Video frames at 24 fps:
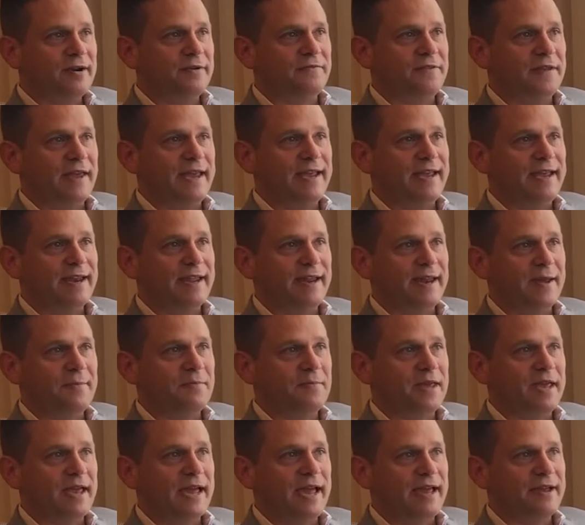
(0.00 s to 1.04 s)
of taking an
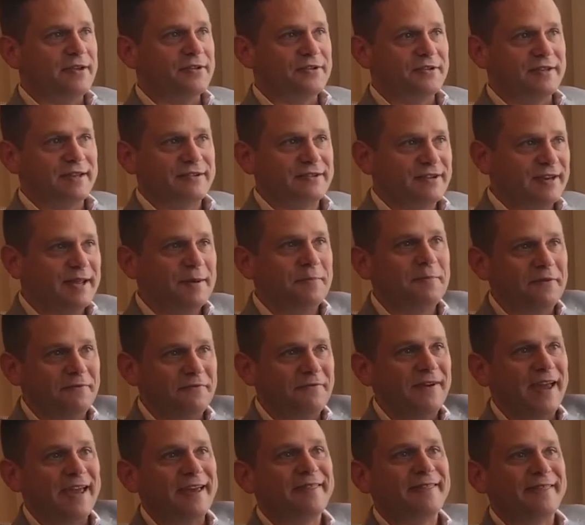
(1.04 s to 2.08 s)
MBA is this leap of
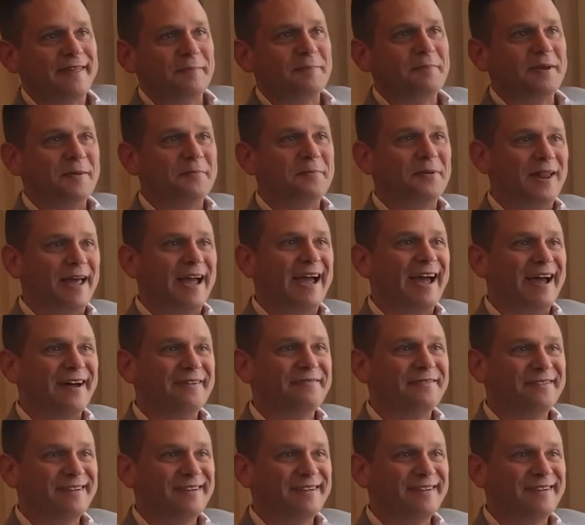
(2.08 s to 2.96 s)
faith that people have.